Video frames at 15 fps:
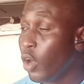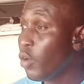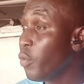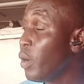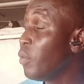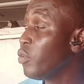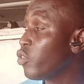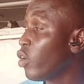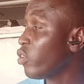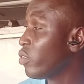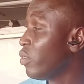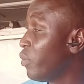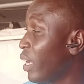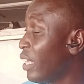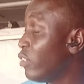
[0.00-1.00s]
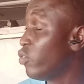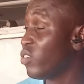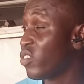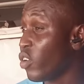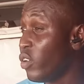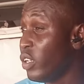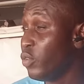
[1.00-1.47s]
So when we talk event
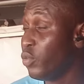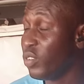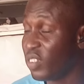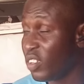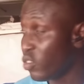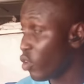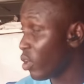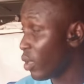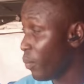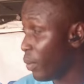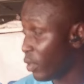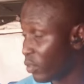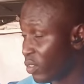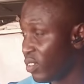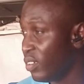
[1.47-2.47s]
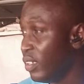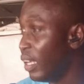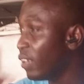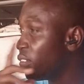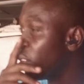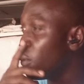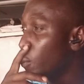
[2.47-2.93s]
storage, we talk about
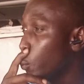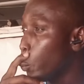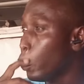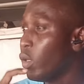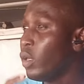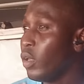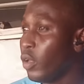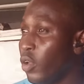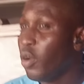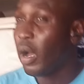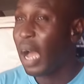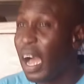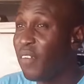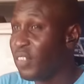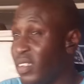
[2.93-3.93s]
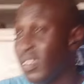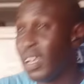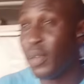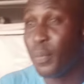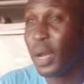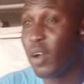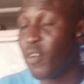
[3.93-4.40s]
have this at
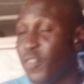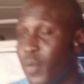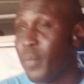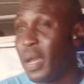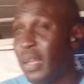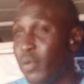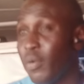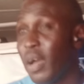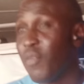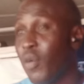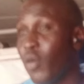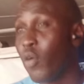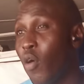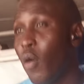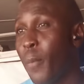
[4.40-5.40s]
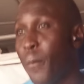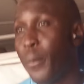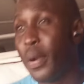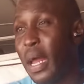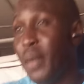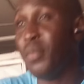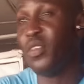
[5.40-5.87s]
the back of the mind. We have what we call
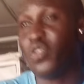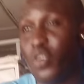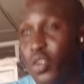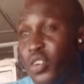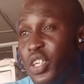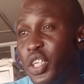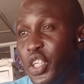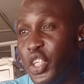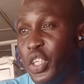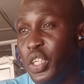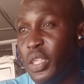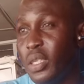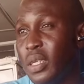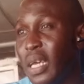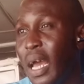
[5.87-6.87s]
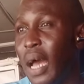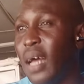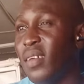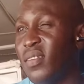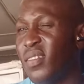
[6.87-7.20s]
primary storage and